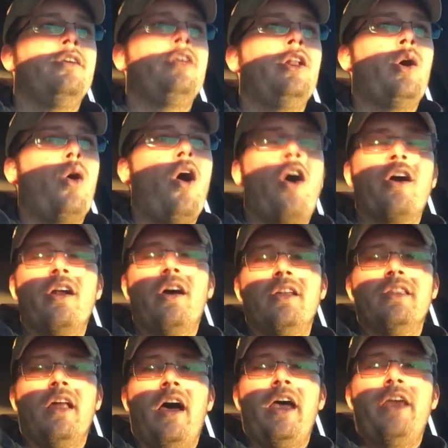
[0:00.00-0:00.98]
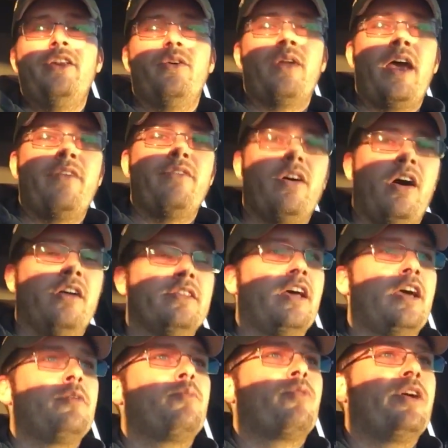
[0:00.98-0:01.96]
you know, aren't online, don't have the
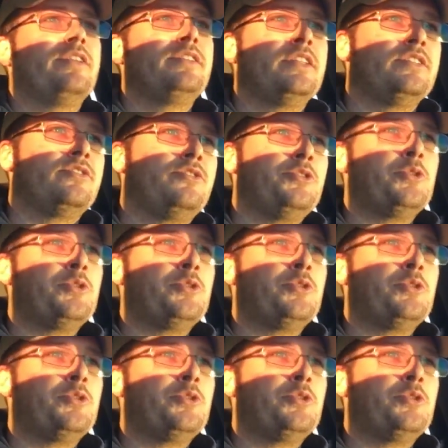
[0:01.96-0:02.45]
online presence,